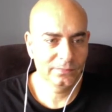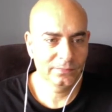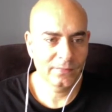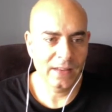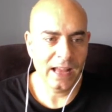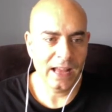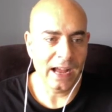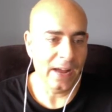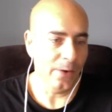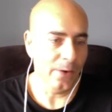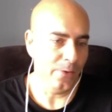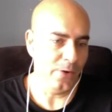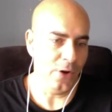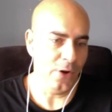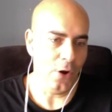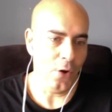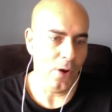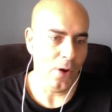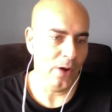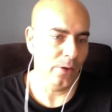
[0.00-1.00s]
I don't
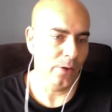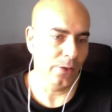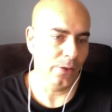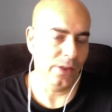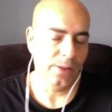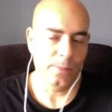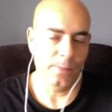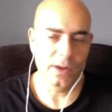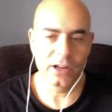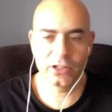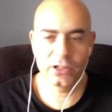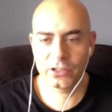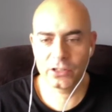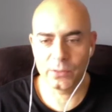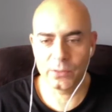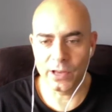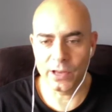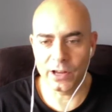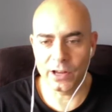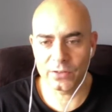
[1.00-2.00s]
know. I don't think much, to
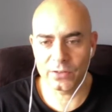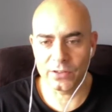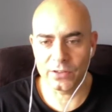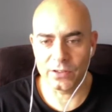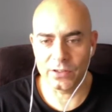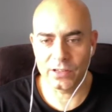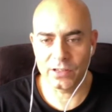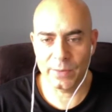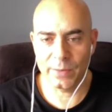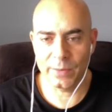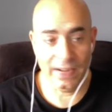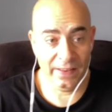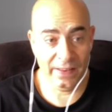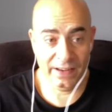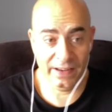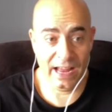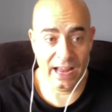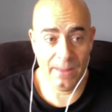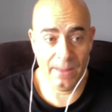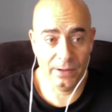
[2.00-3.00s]
be honest with you. I mean, anything
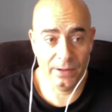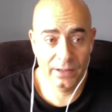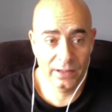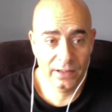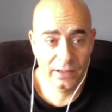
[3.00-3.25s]
can happen.